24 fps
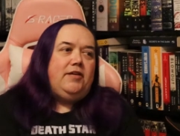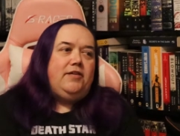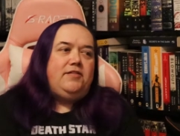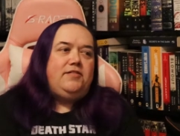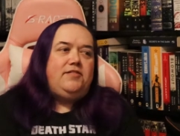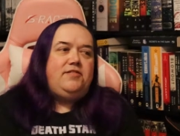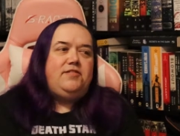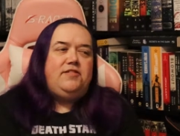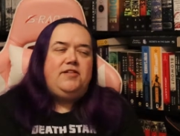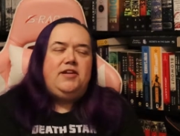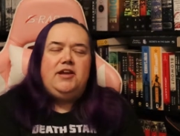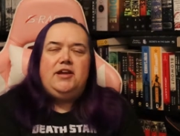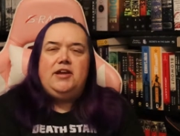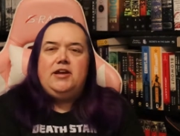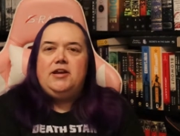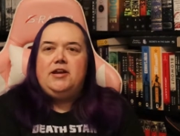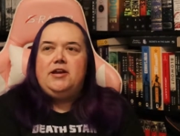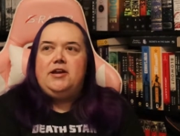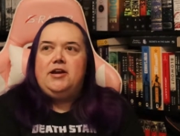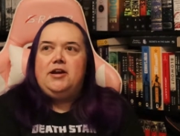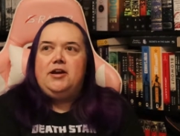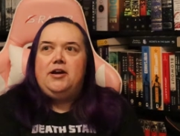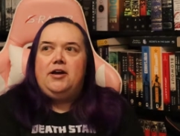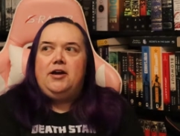
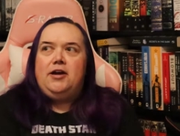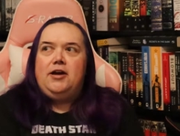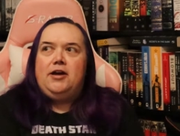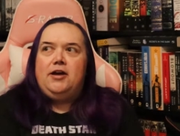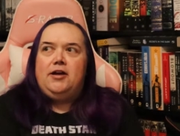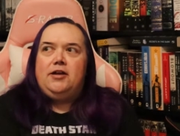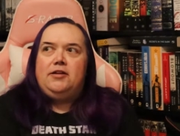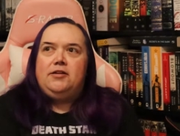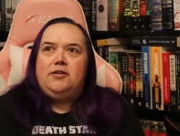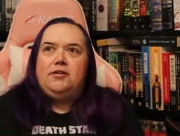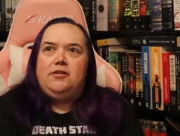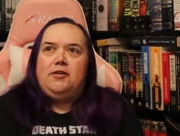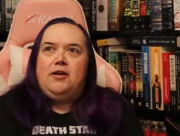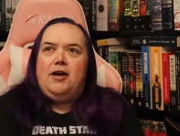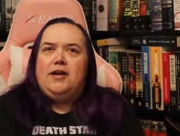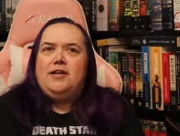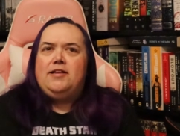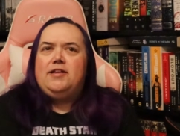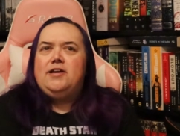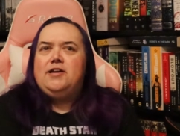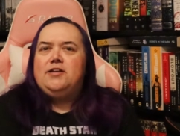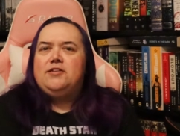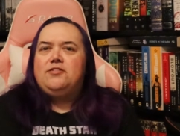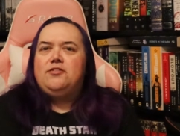Stieg, I
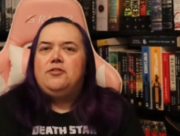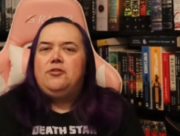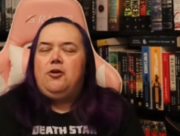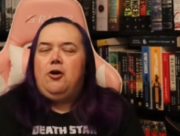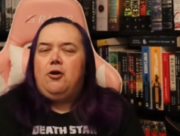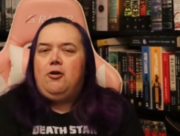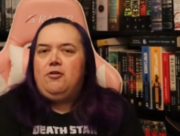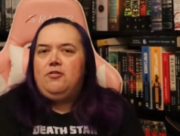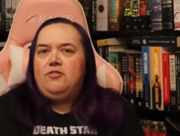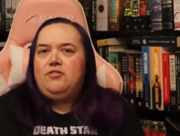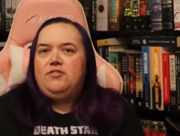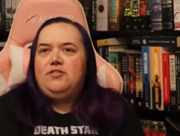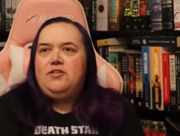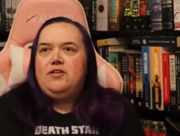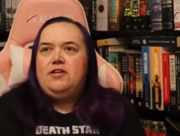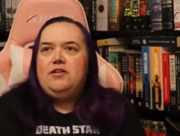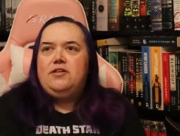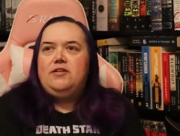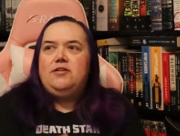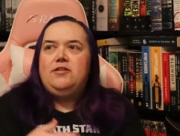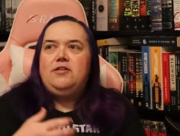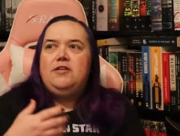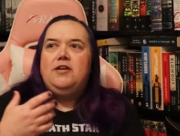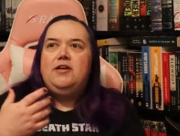think it's
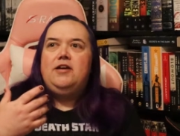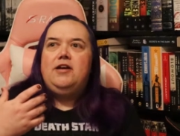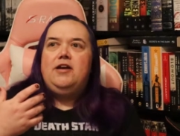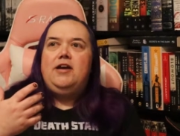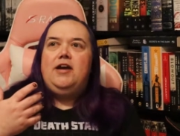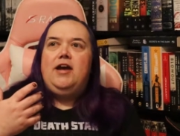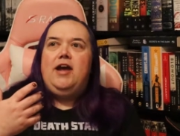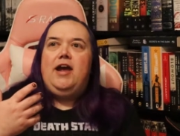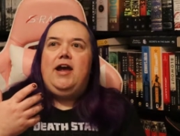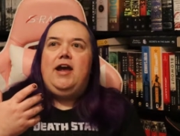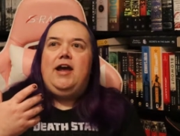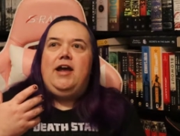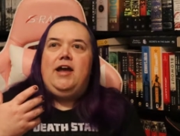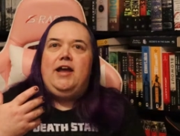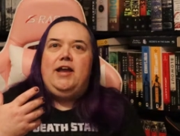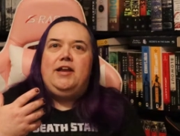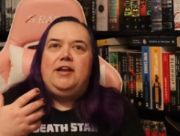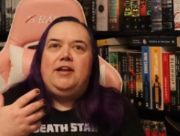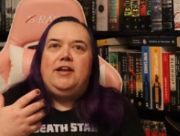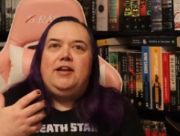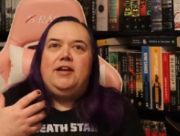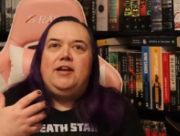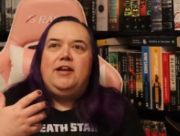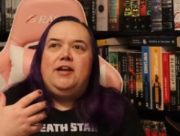Larson,
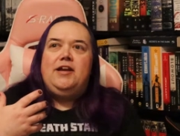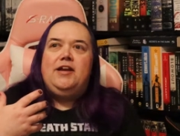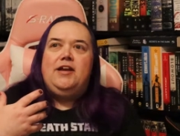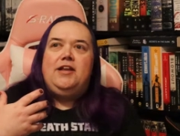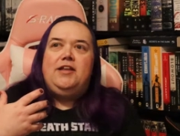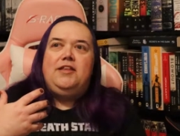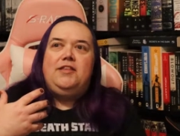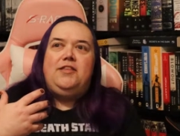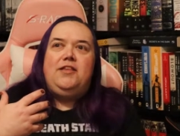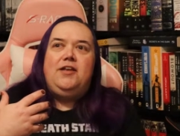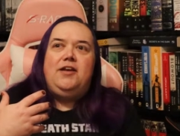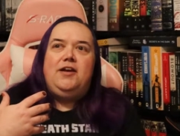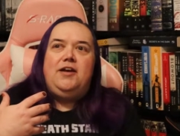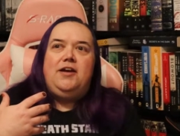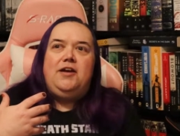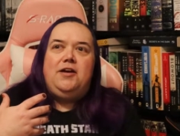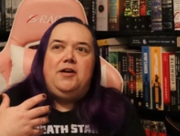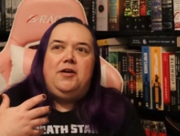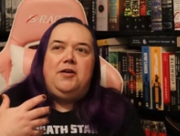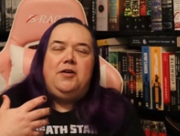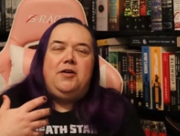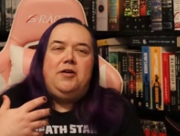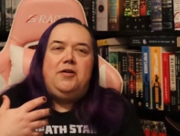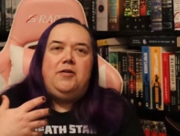and
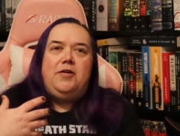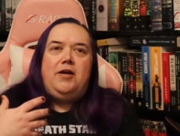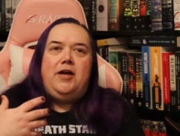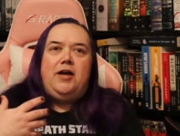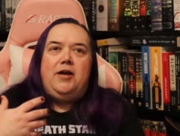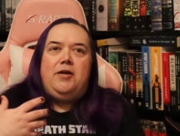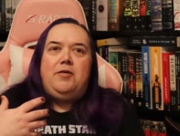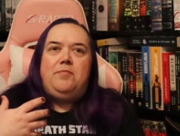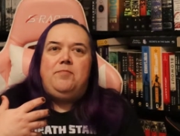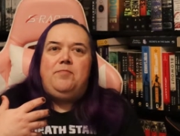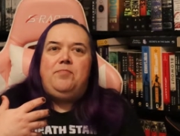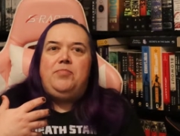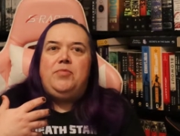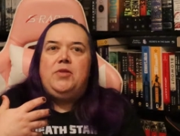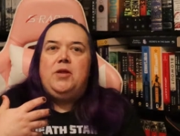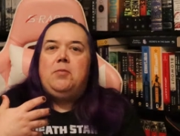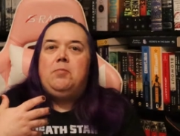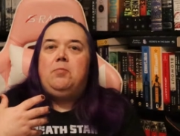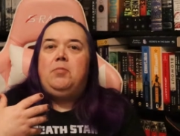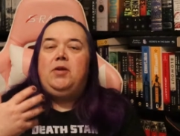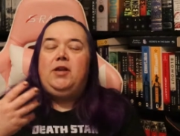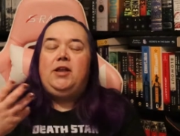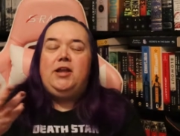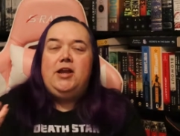the
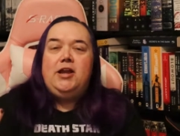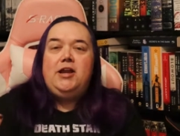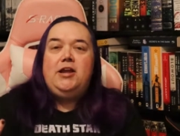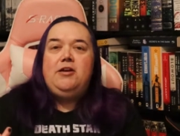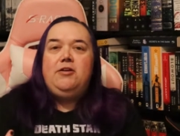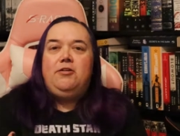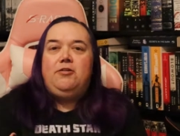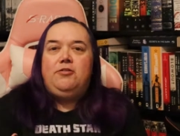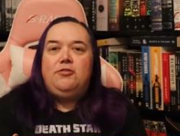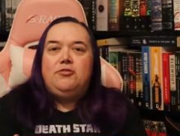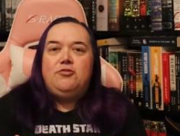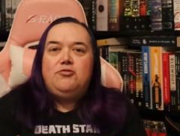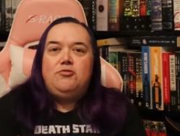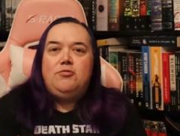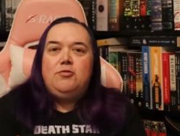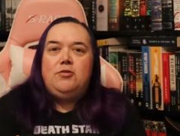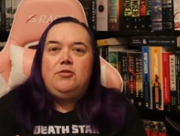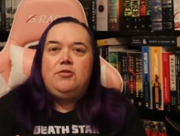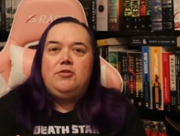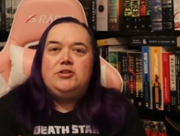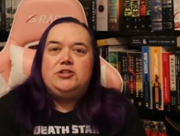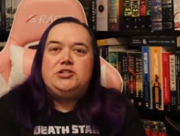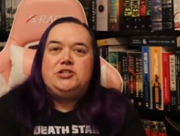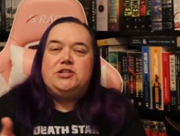Millennial
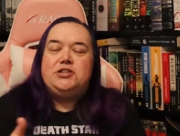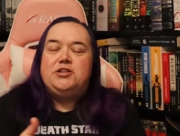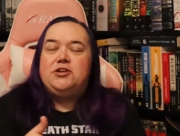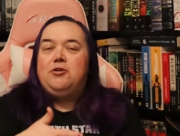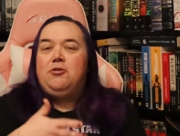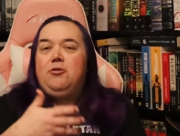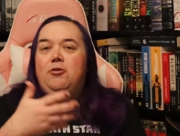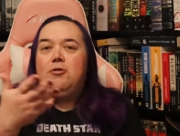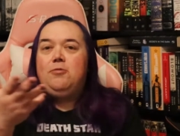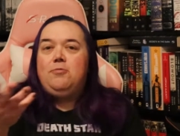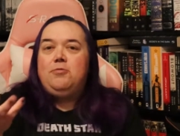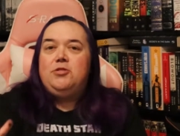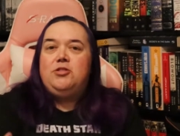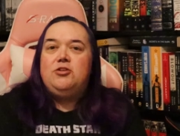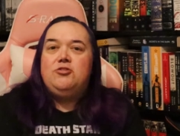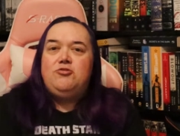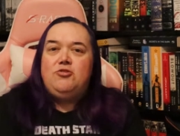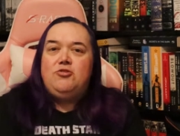trilogy, The Girl with the